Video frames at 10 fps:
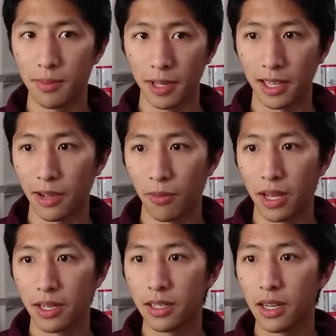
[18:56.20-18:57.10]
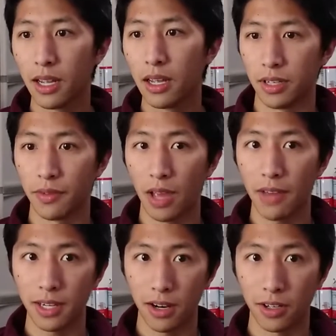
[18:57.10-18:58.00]
seeming like one. If you
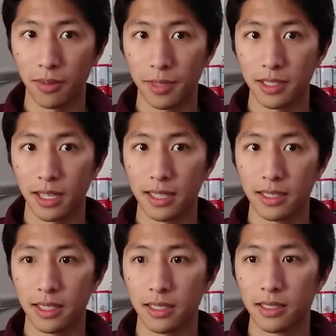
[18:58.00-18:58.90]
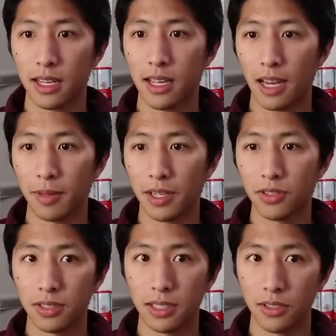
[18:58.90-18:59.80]
have any arguments against this, I'd be
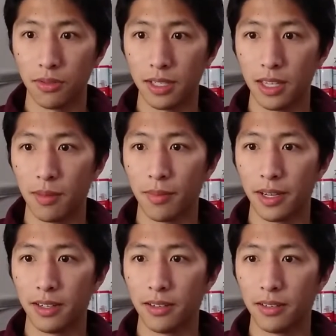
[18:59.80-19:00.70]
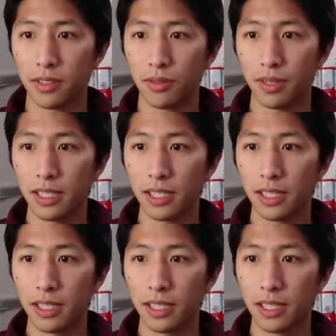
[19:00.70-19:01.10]
interested to read them, but to